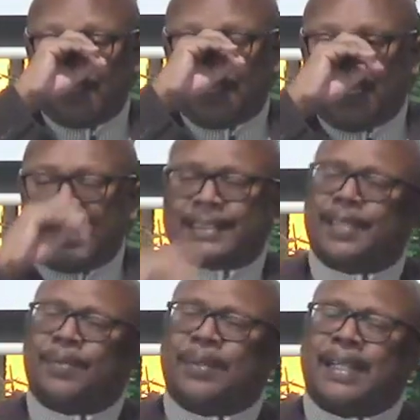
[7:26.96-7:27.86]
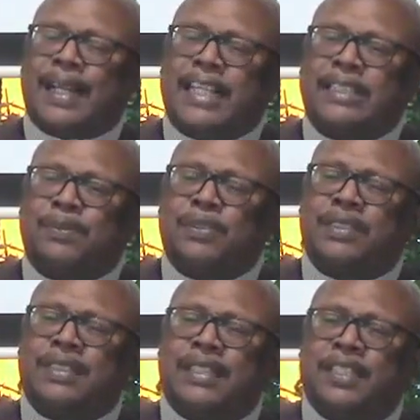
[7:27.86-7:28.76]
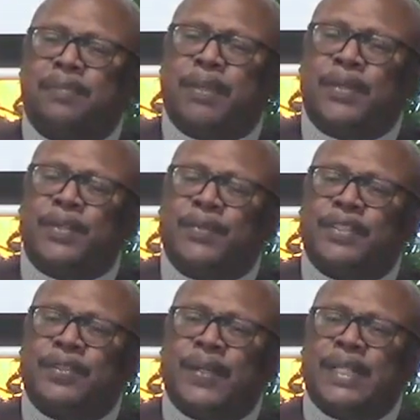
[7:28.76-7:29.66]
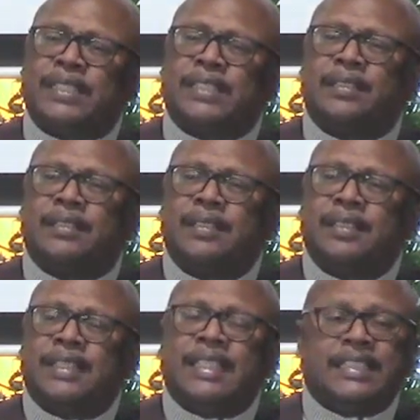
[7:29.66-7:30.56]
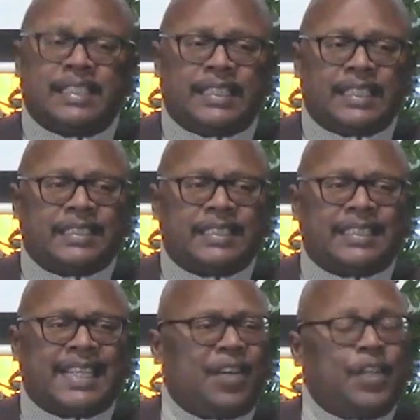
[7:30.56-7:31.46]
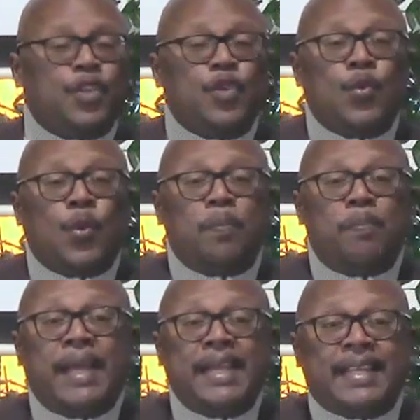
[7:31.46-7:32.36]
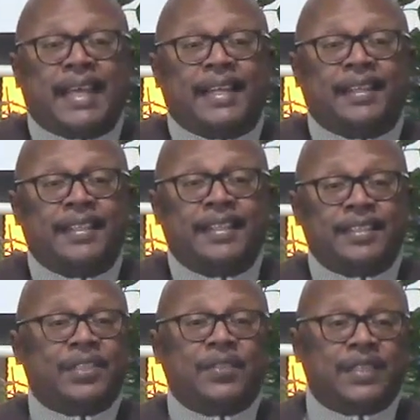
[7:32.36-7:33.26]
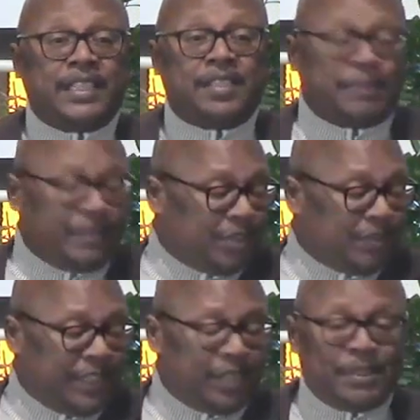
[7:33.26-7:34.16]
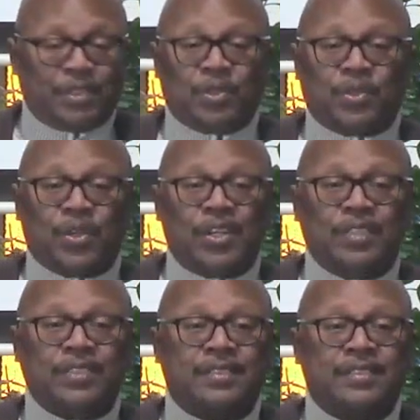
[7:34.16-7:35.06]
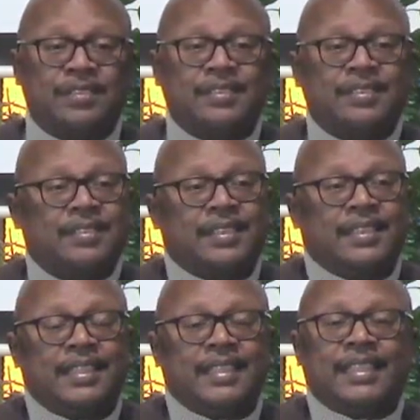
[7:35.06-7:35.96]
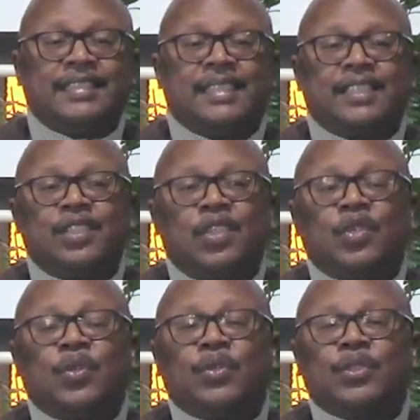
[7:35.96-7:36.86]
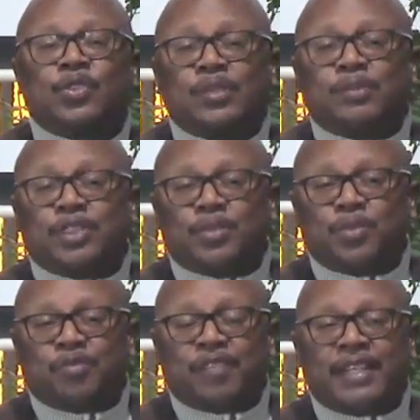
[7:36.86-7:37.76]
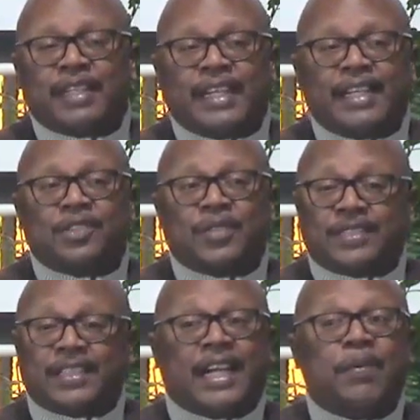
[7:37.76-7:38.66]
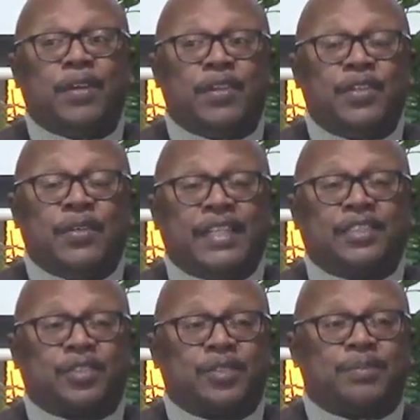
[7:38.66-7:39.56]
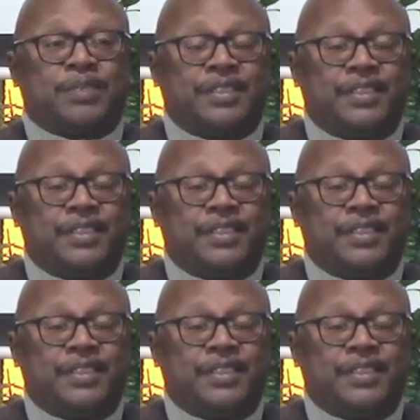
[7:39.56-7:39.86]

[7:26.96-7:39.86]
And I said, well, the gospel is the death, burial, and resurrection. He said, yes. I said, how can you obey that? You're going to nail me to a cross? He says, no, go to the scripture and we'll find the answer. I was like, I want to know that scripture.